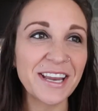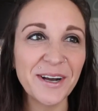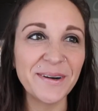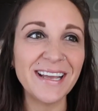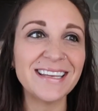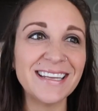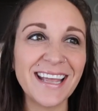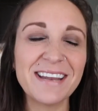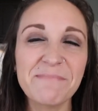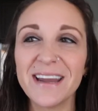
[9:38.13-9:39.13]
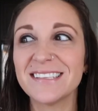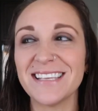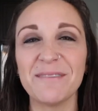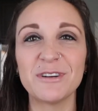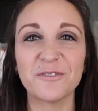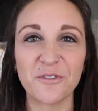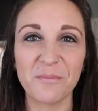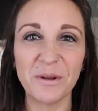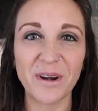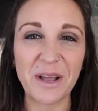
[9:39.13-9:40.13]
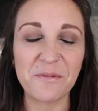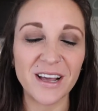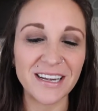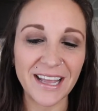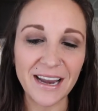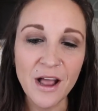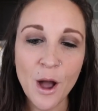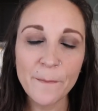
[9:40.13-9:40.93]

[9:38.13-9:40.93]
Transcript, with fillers: You know, it, it made a sandwich for me when I wanted it,